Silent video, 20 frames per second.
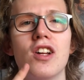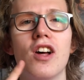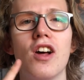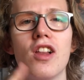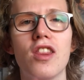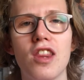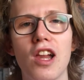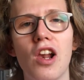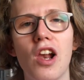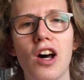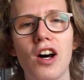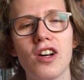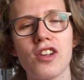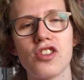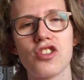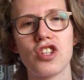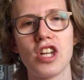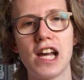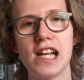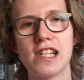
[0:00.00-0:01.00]
The
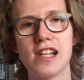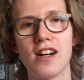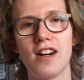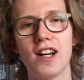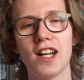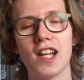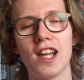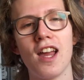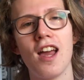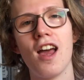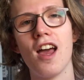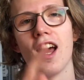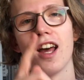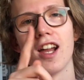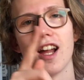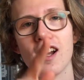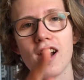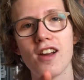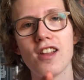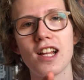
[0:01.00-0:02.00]
Last Jedi. And
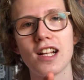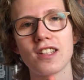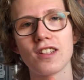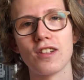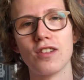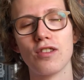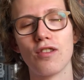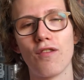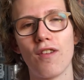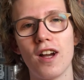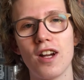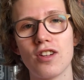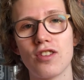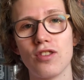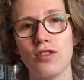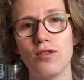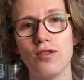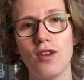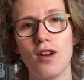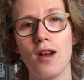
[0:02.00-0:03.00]
I know that's
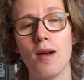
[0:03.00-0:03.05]
controversial,